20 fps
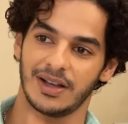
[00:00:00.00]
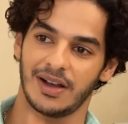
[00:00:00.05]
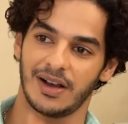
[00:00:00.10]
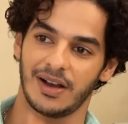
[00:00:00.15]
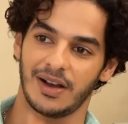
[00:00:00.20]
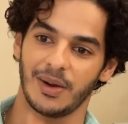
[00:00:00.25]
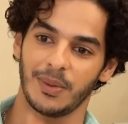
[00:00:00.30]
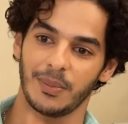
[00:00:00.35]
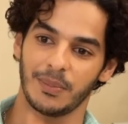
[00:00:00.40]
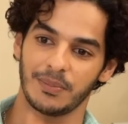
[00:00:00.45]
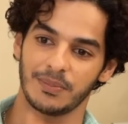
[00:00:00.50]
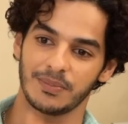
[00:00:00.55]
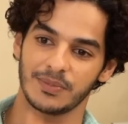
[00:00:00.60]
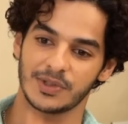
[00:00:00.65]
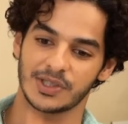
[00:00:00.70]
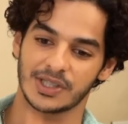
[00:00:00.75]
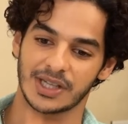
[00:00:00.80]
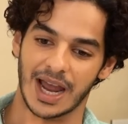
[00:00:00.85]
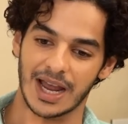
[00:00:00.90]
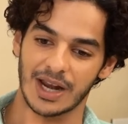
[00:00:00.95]
Um,
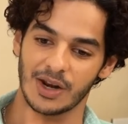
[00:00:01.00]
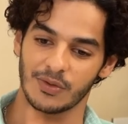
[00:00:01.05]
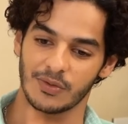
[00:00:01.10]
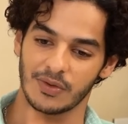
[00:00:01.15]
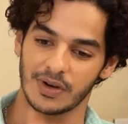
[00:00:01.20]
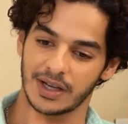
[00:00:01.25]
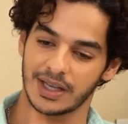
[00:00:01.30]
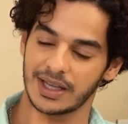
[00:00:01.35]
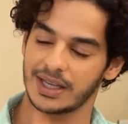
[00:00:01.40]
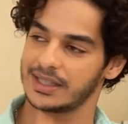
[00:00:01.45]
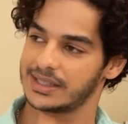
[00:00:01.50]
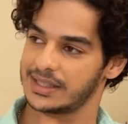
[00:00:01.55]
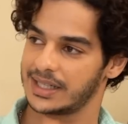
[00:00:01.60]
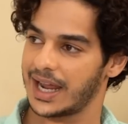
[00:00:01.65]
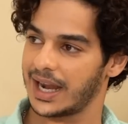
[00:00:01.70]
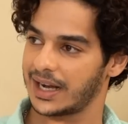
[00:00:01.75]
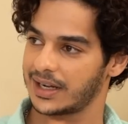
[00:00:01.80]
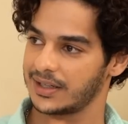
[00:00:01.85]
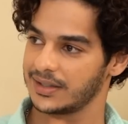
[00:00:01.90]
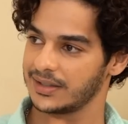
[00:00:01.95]
style of working as an
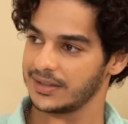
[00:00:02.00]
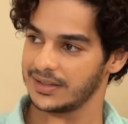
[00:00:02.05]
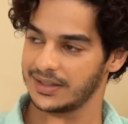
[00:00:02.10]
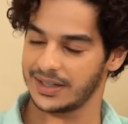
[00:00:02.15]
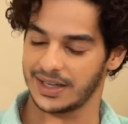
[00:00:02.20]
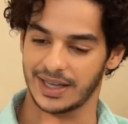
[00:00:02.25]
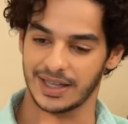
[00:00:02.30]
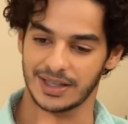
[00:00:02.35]
actor, yeah.